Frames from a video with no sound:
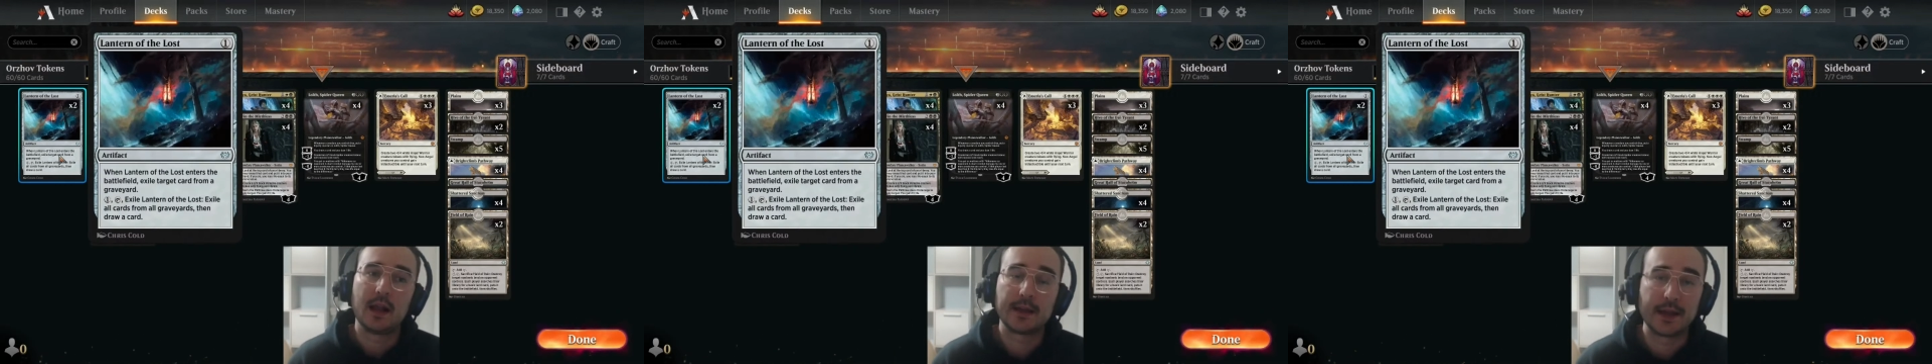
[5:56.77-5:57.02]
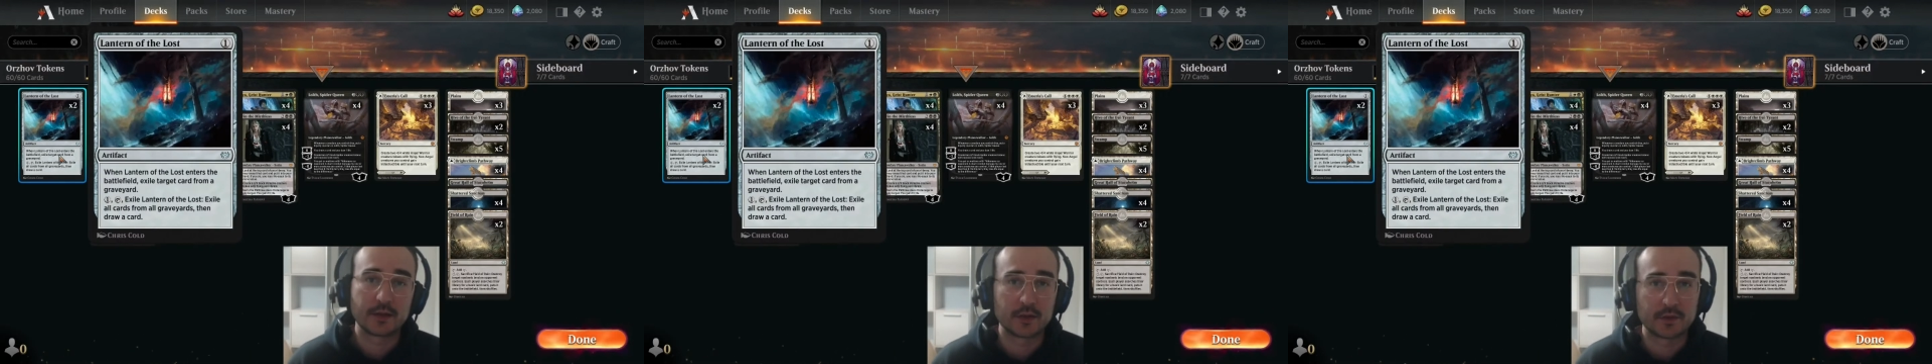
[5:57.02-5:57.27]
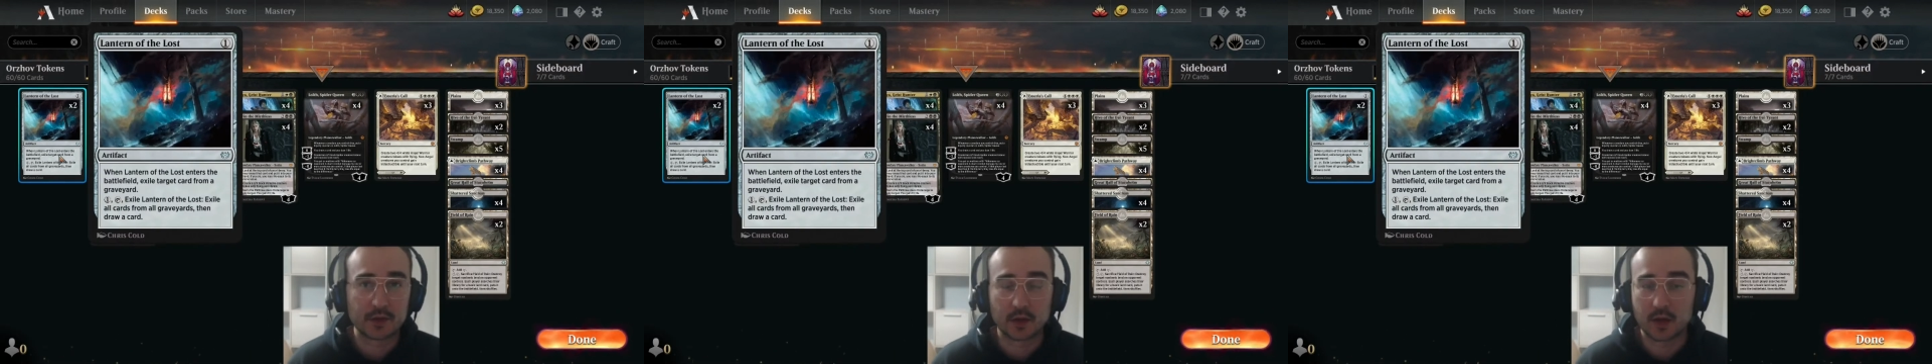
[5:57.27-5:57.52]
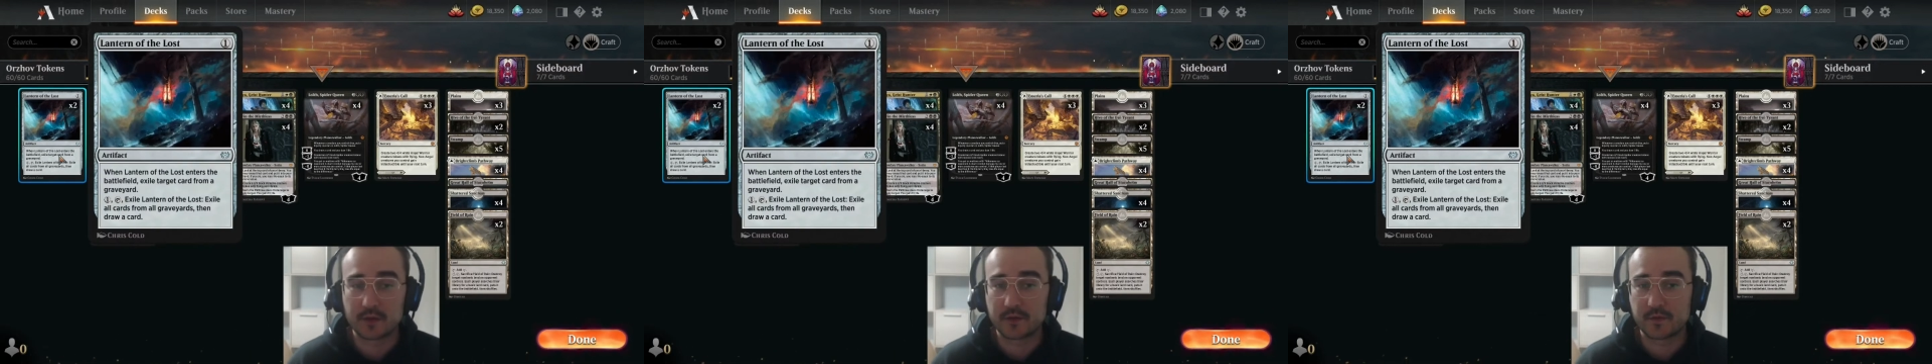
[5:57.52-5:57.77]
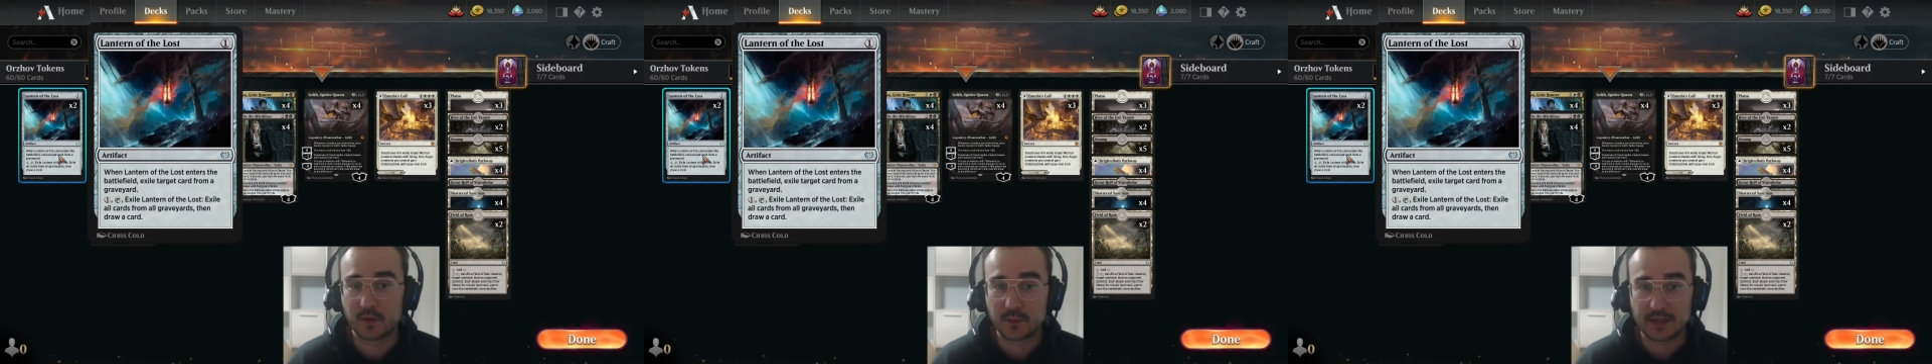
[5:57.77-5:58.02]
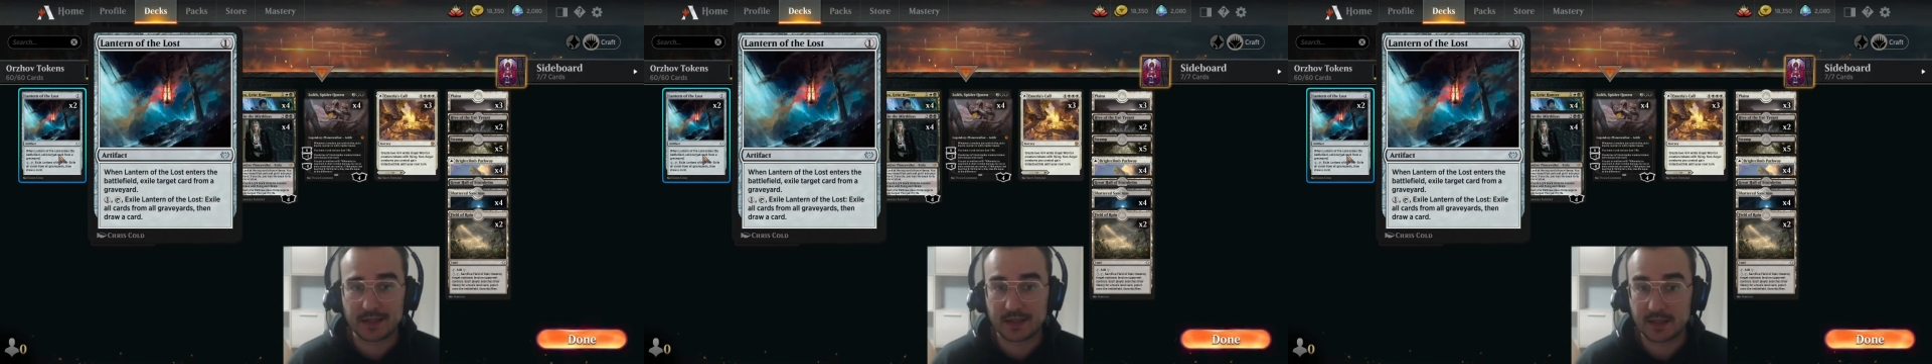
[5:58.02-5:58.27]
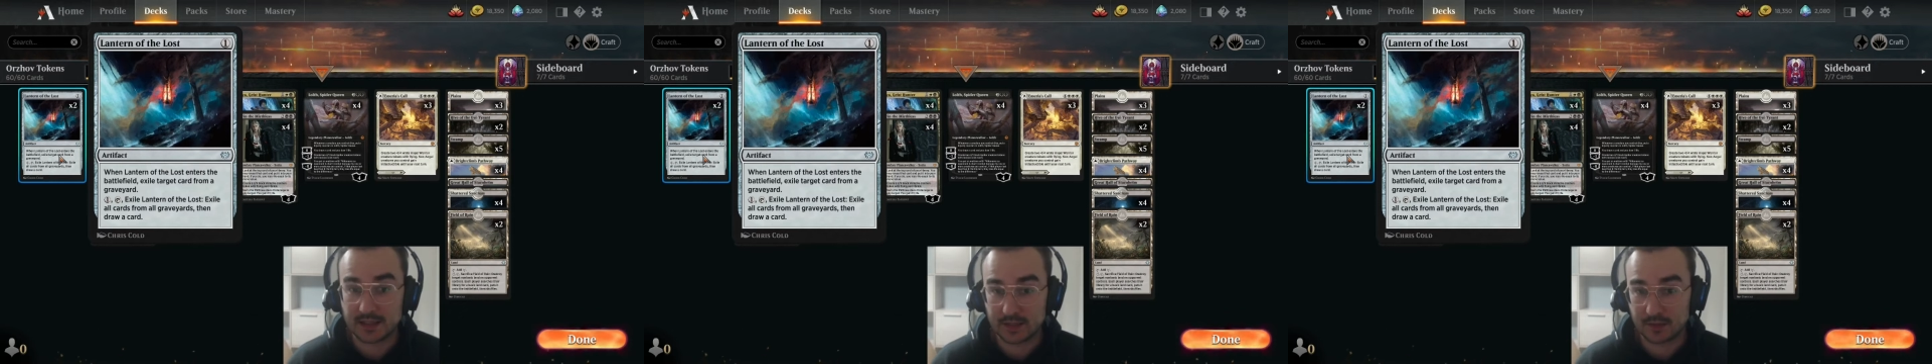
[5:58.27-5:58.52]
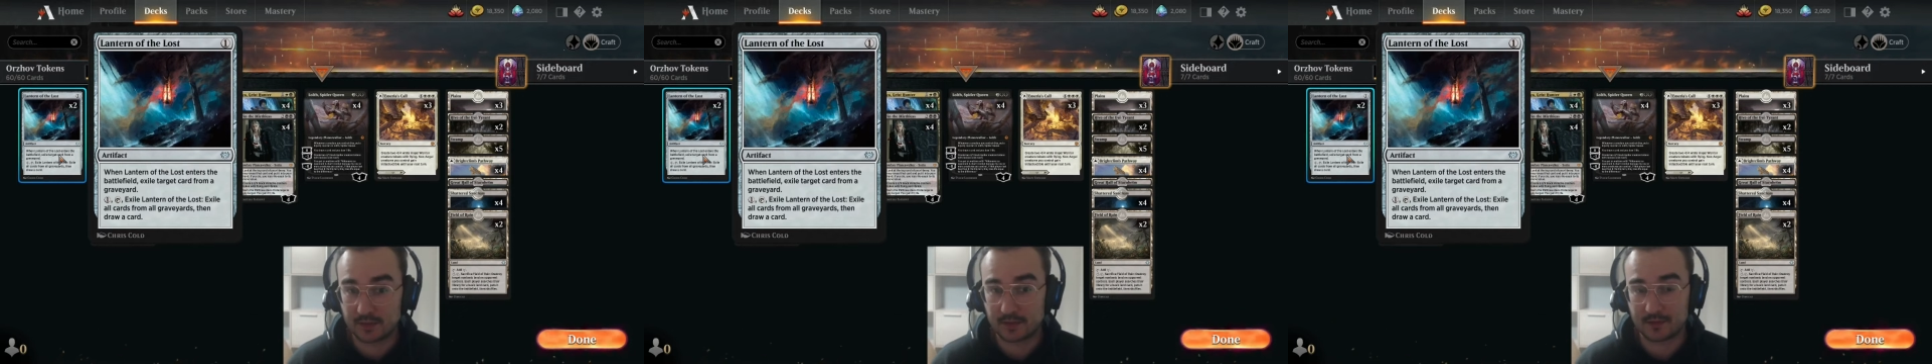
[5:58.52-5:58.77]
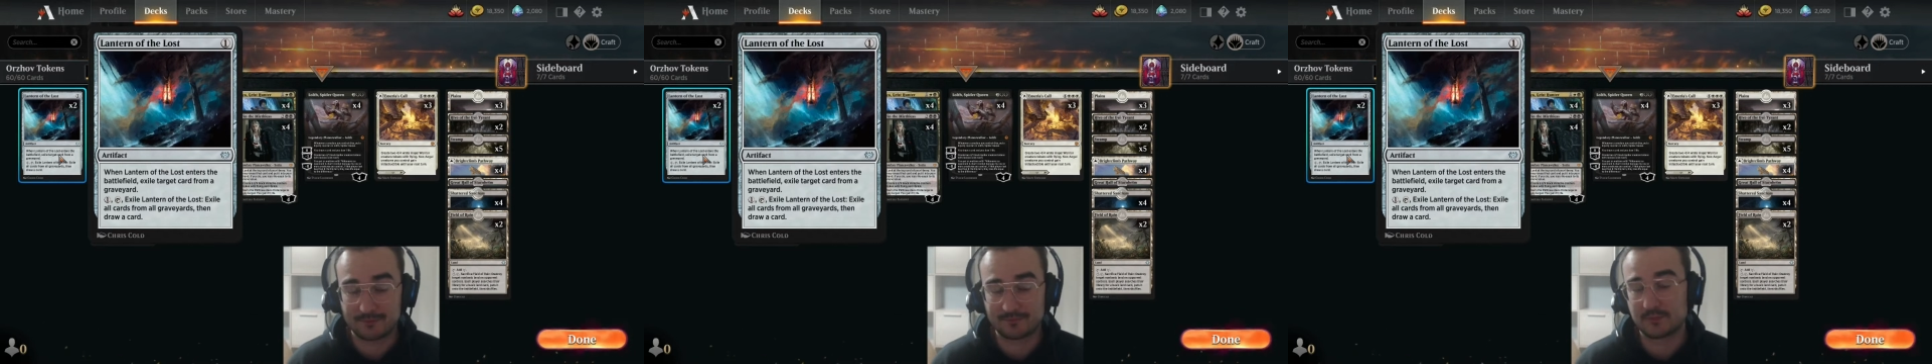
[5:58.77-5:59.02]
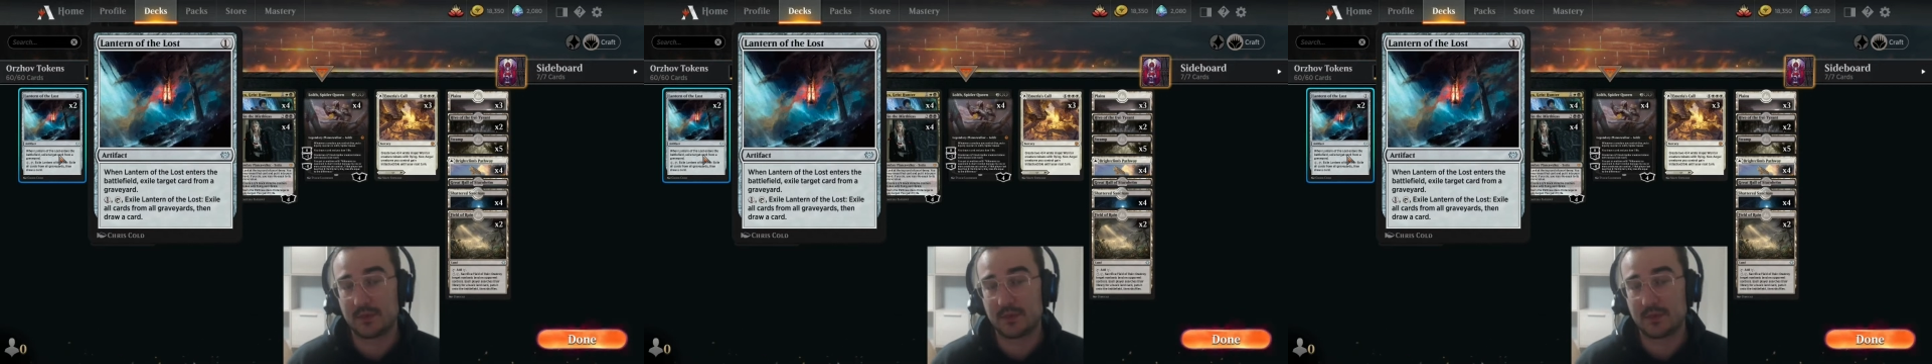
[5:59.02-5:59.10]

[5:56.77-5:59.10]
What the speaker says: Lantern of the Lost, for me, it's